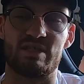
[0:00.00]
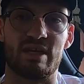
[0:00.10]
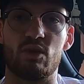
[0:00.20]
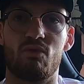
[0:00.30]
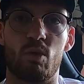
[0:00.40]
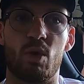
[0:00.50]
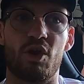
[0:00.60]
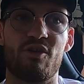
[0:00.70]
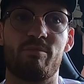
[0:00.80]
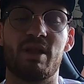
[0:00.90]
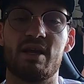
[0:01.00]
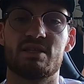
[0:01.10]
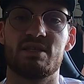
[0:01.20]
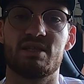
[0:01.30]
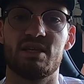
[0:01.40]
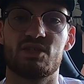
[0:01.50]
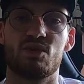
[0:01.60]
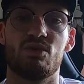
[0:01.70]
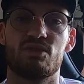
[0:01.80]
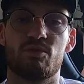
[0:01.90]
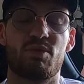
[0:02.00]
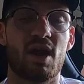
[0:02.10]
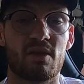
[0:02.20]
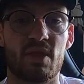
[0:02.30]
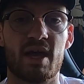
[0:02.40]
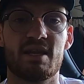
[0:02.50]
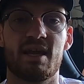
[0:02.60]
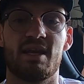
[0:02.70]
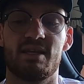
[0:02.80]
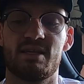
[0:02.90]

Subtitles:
sent over 100 players this year, so proud of that.